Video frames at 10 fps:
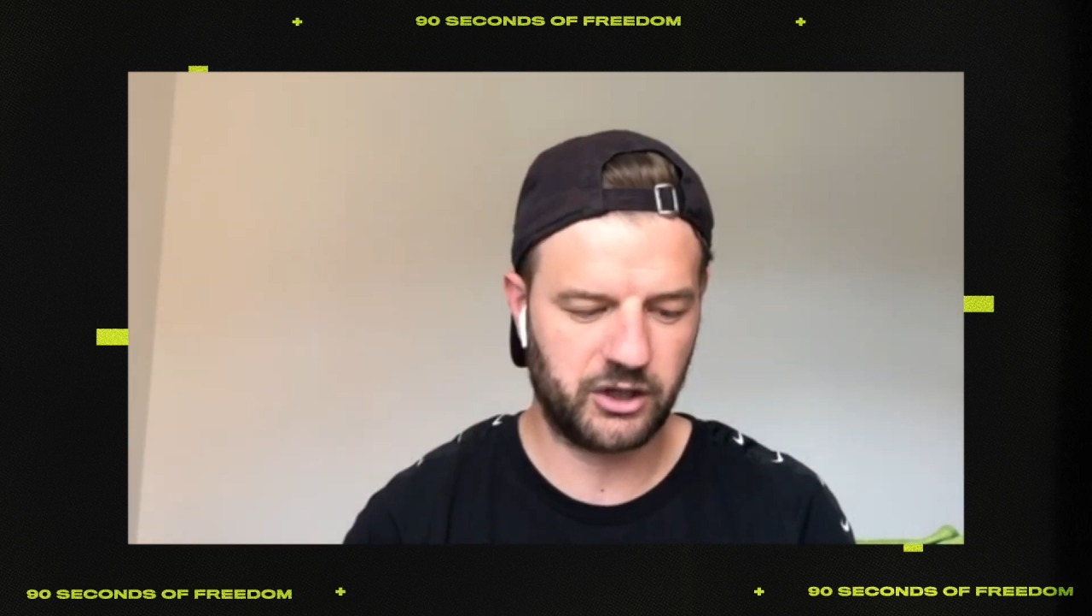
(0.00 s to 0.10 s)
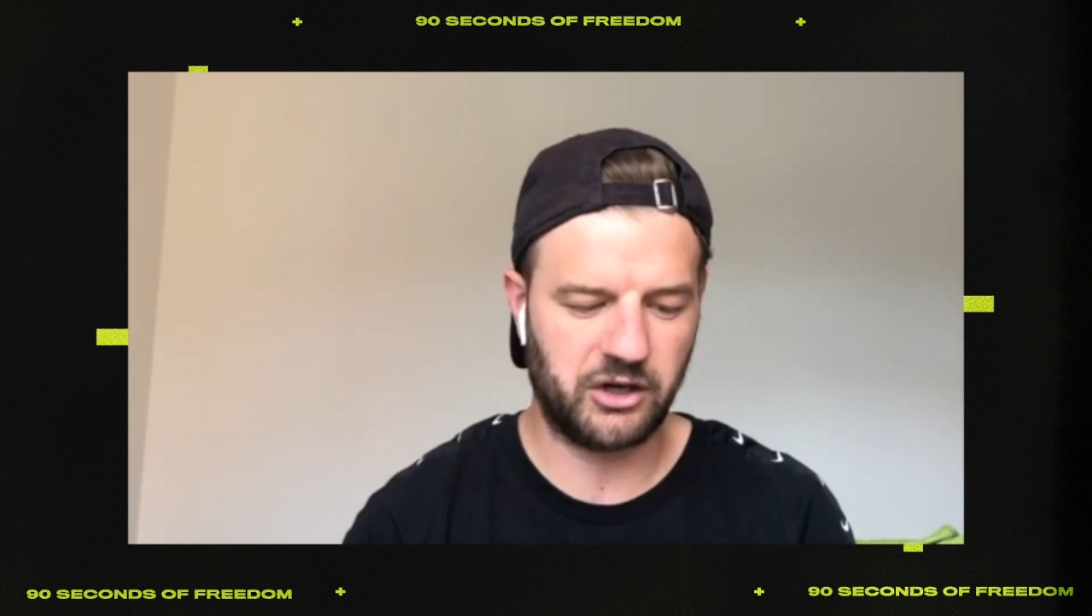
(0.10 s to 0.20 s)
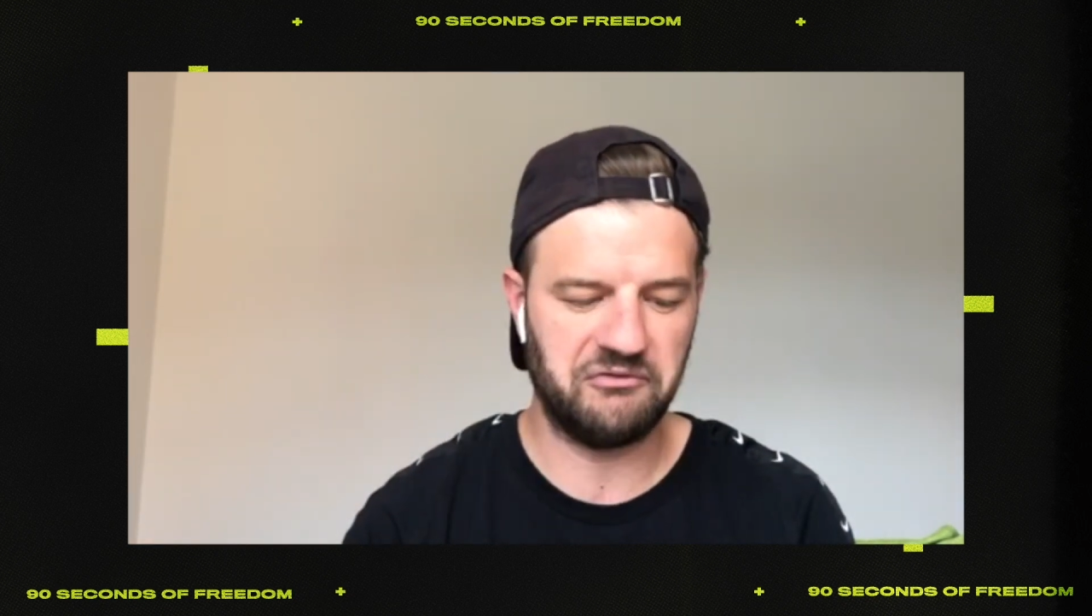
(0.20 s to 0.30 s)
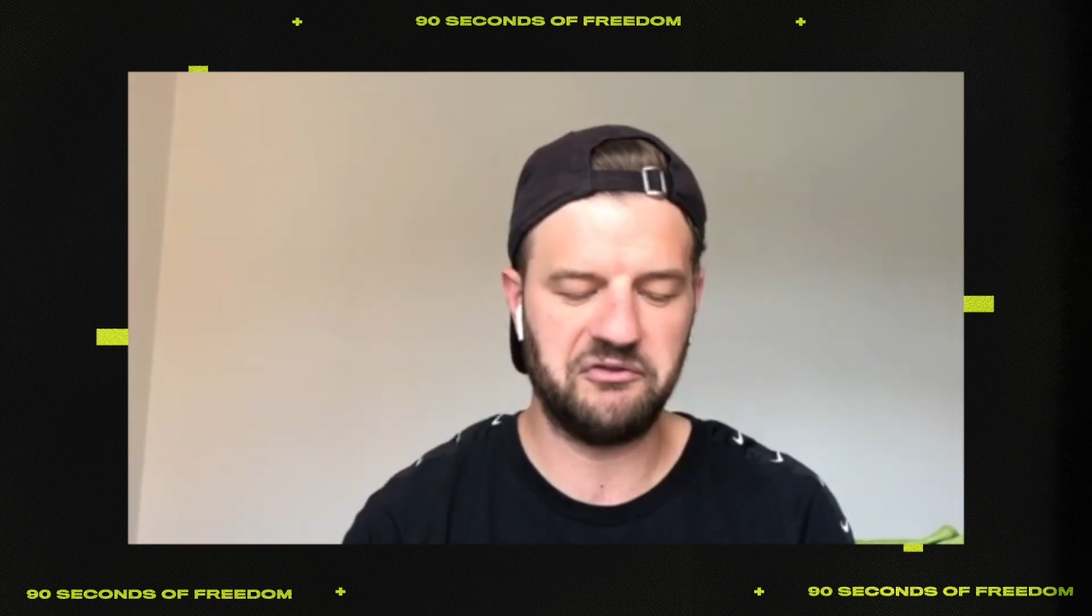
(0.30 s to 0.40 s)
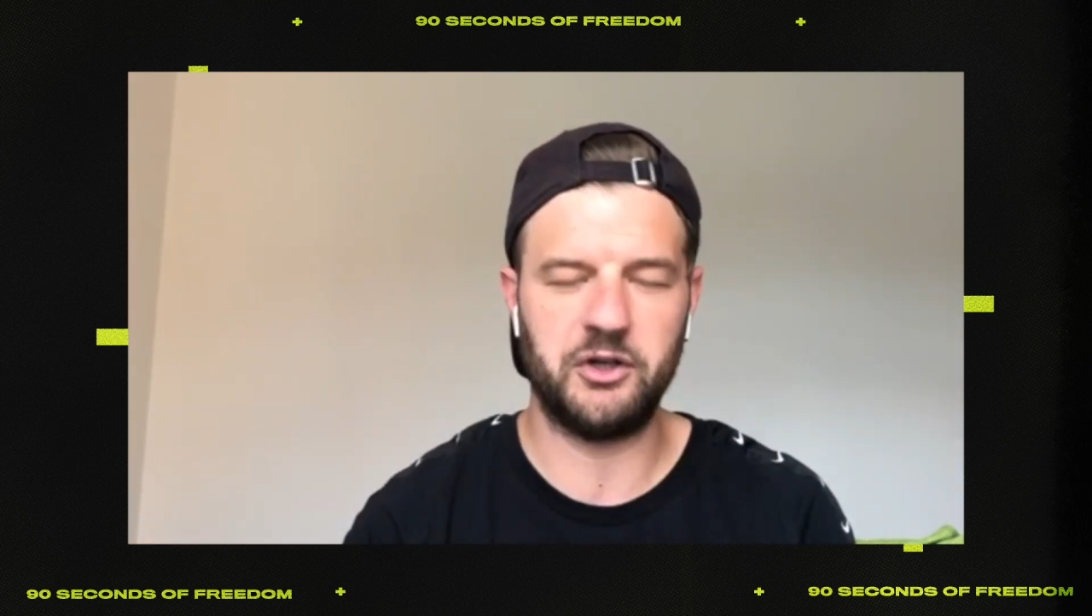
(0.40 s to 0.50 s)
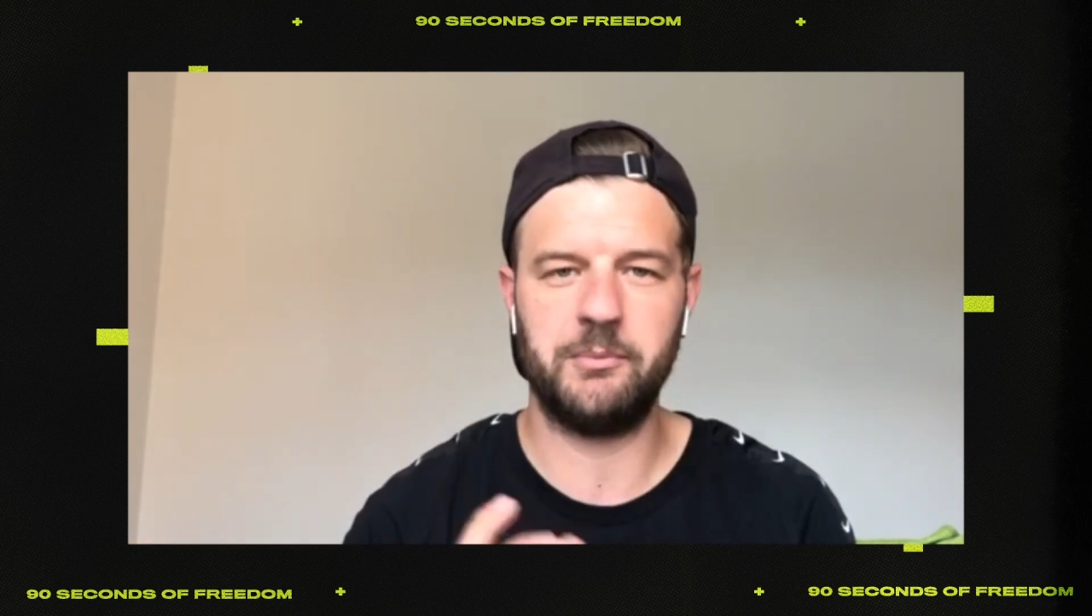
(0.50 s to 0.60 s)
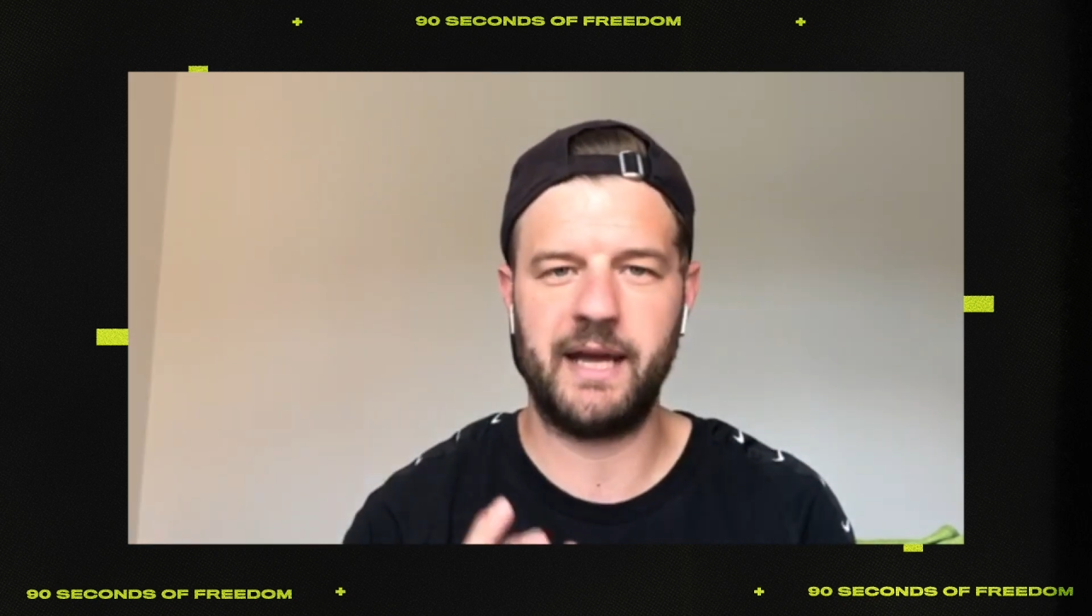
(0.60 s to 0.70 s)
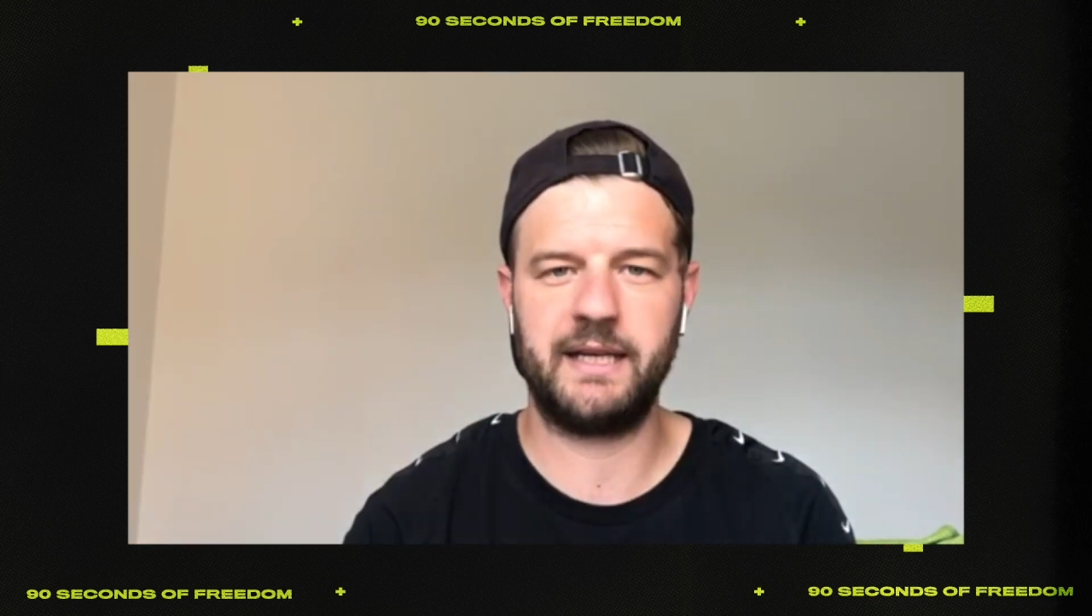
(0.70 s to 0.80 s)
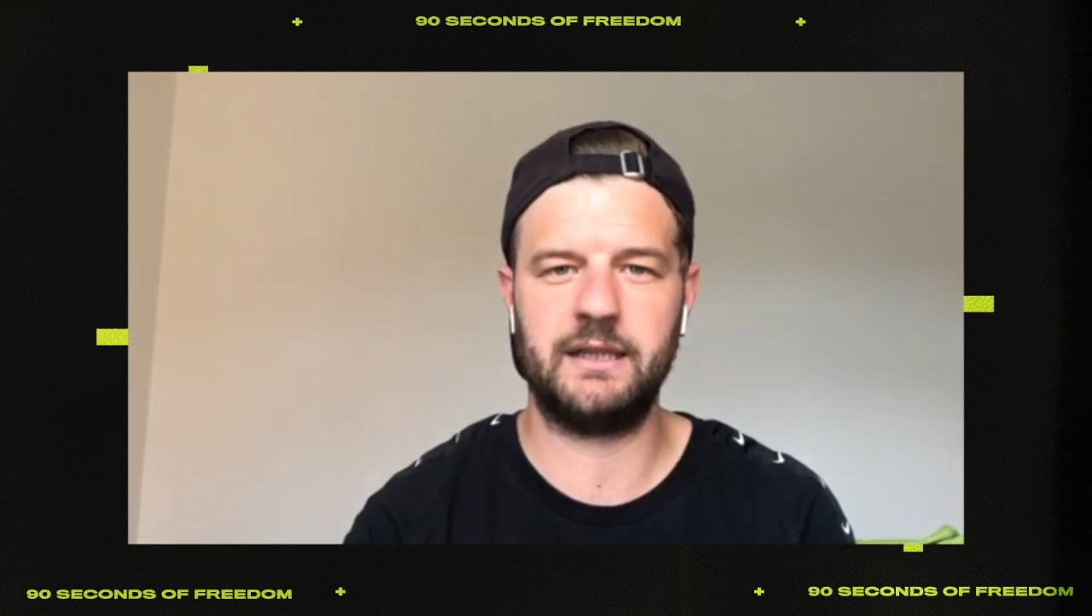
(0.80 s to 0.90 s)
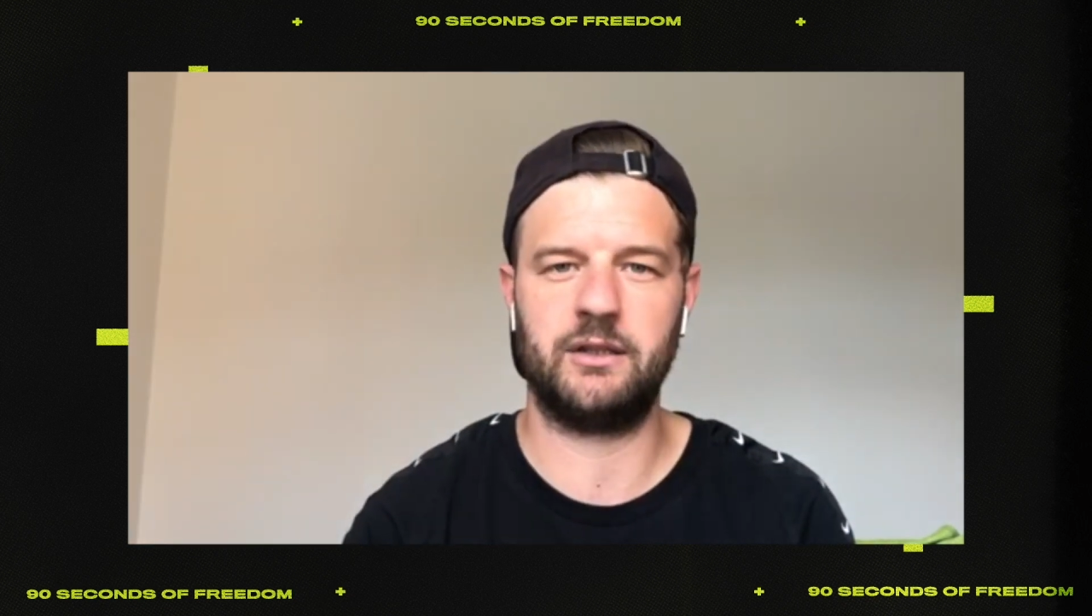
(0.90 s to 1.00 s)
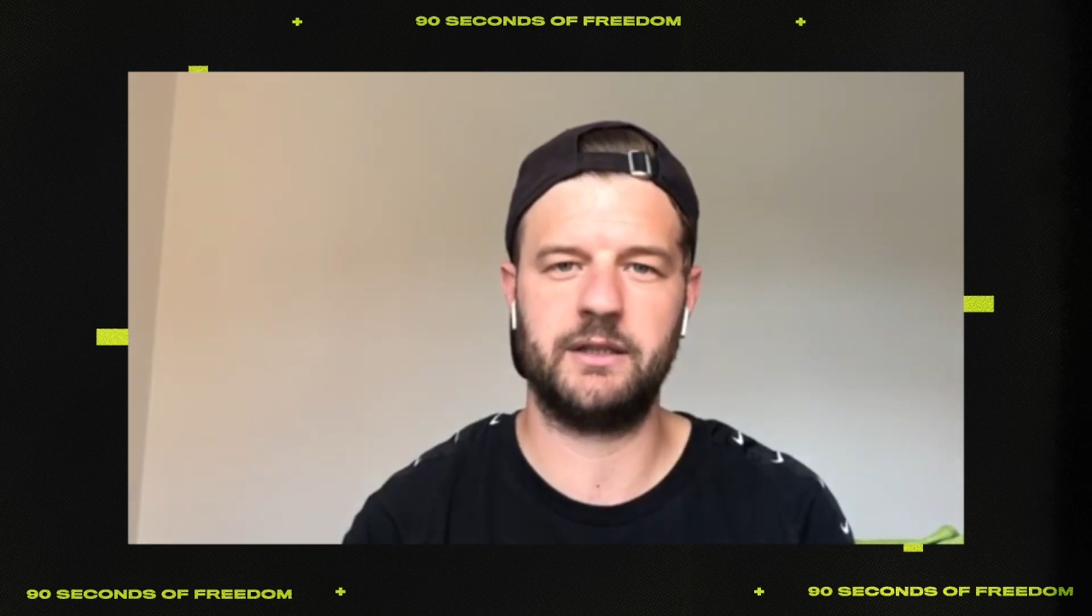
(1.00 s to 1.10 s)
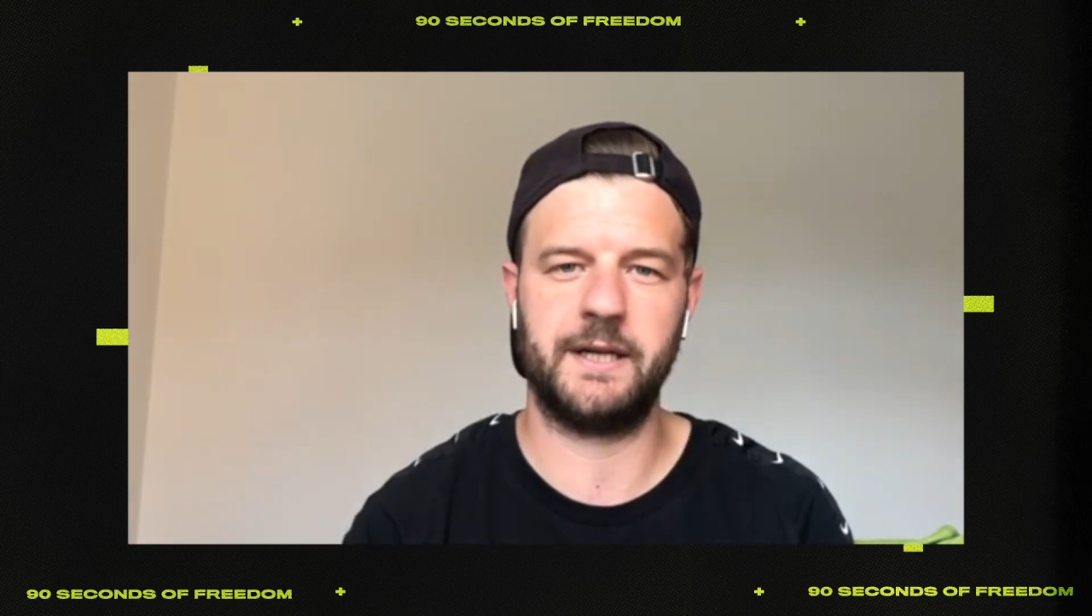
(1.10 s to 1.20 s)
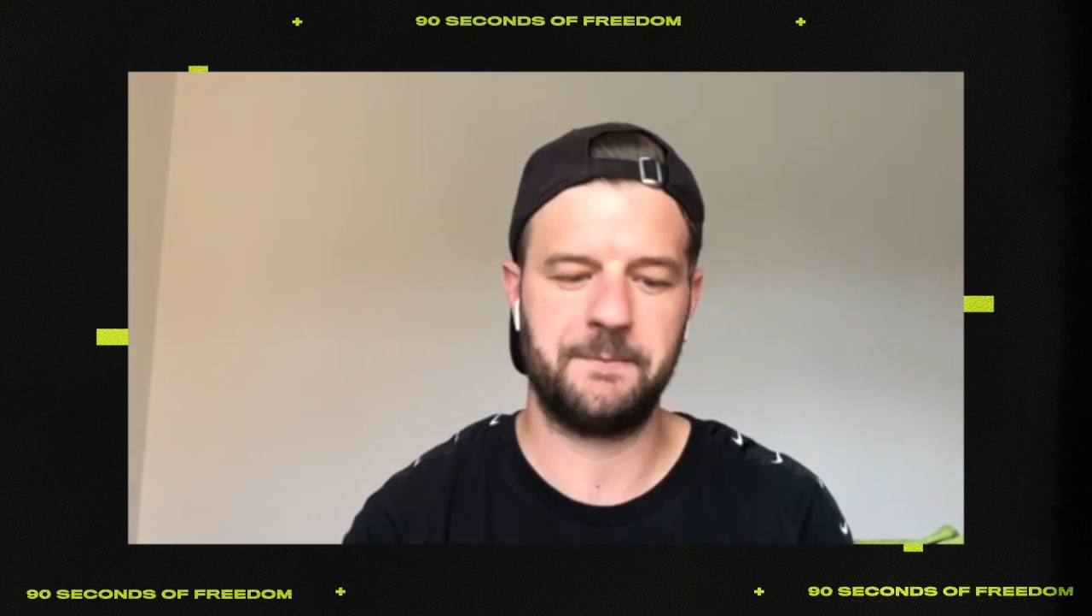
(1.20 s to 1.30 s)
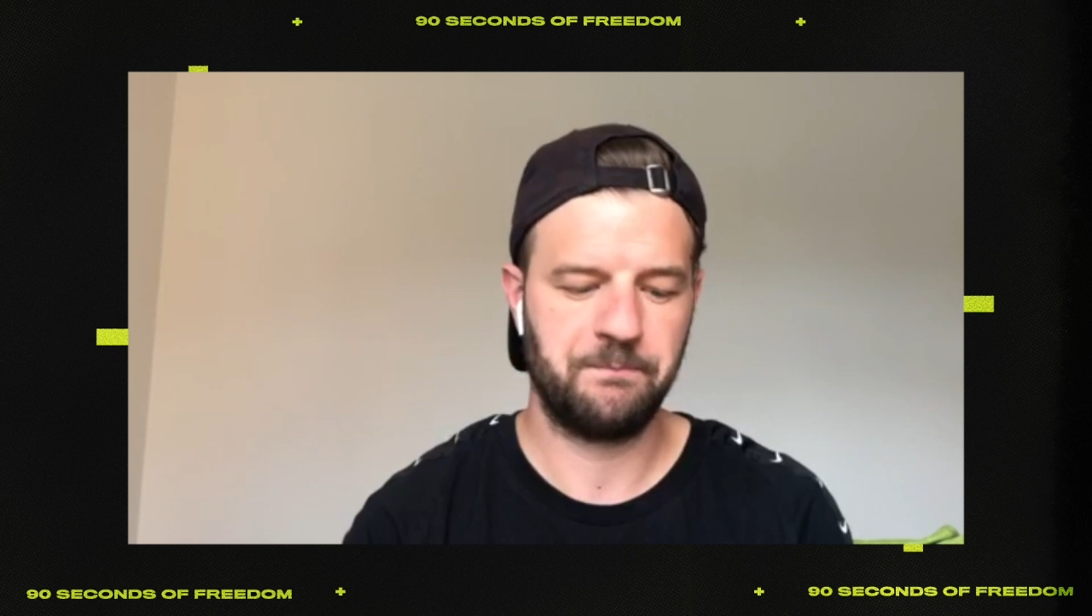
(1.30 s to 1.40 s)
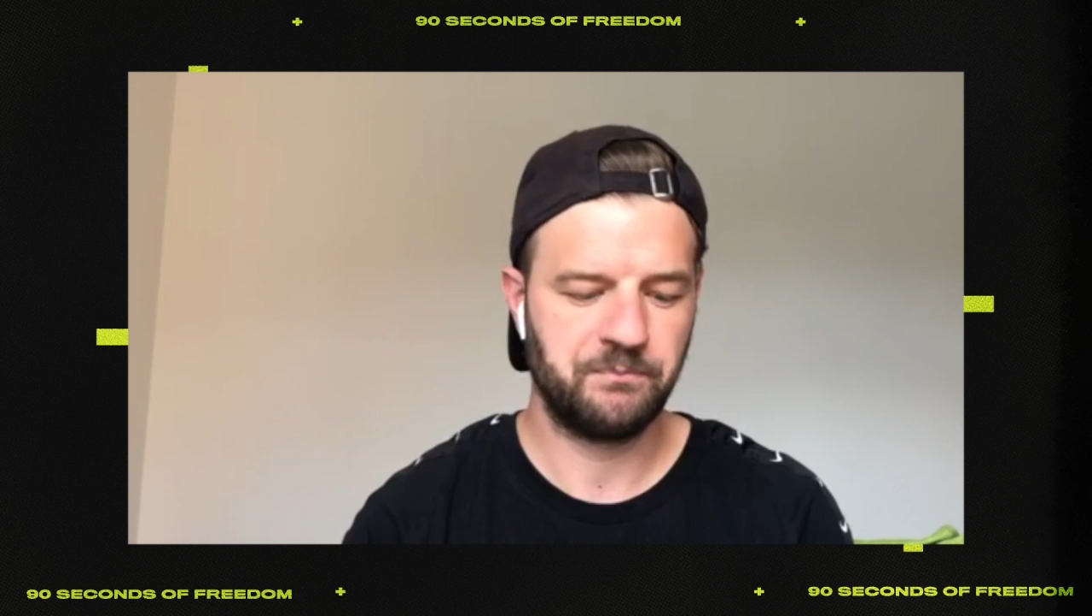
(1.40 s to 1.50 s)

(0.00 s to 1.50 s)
conform any longer